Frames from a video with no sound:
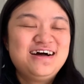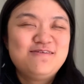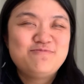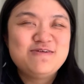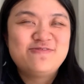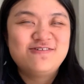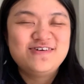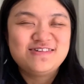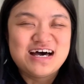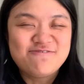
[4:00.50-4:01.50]
people
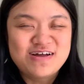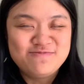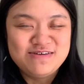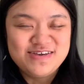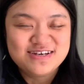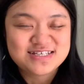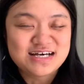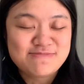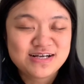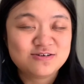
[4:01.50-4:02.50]
will laugh at me because
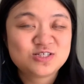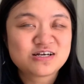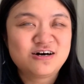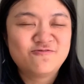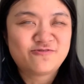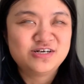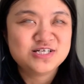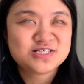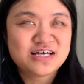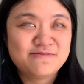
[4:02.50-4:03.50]
I might go to the
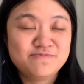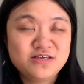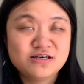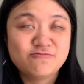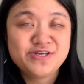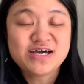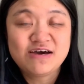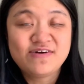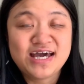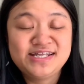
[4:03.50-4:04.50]
conference and when you
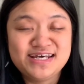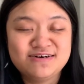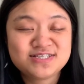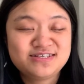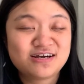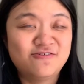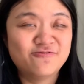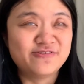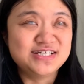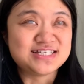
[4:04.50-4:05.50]
have handouts in the
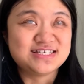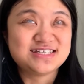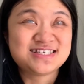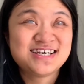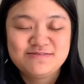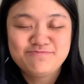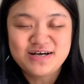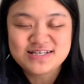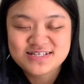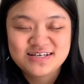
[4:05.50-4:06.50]
conferences,
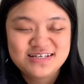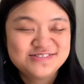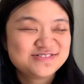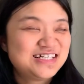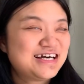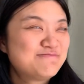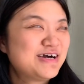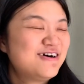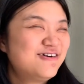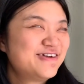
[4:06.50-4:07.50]
but am I
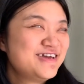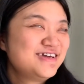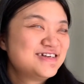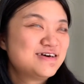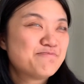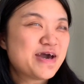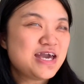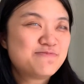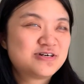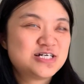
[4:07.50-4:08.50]
holding a
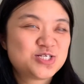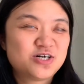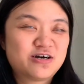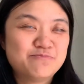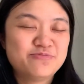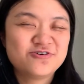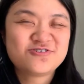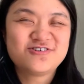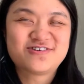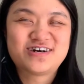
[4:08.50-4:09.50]
papers or a
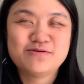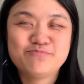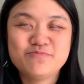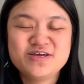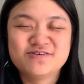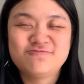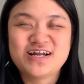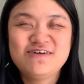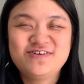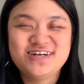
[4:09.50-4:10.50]
book or
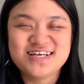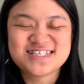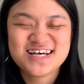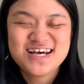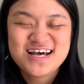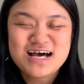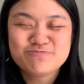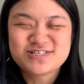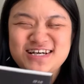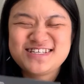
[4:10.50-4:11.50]
whatever it is
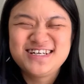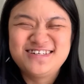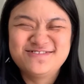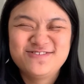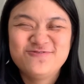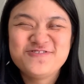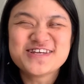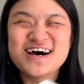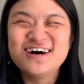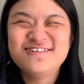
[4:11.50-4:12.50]
upside down for
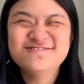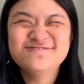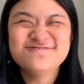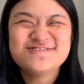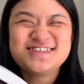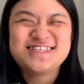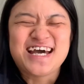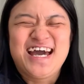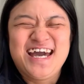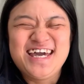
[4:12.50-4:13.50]
the whole
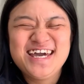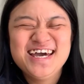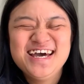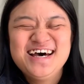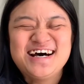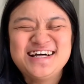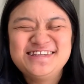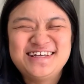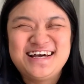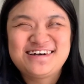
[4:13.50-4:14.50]
day? And
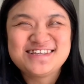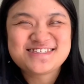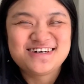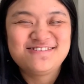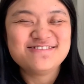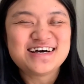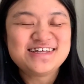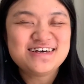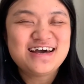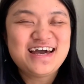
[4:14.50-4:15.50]
then I got told
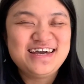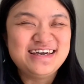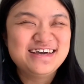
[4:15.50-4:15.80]
that, hey,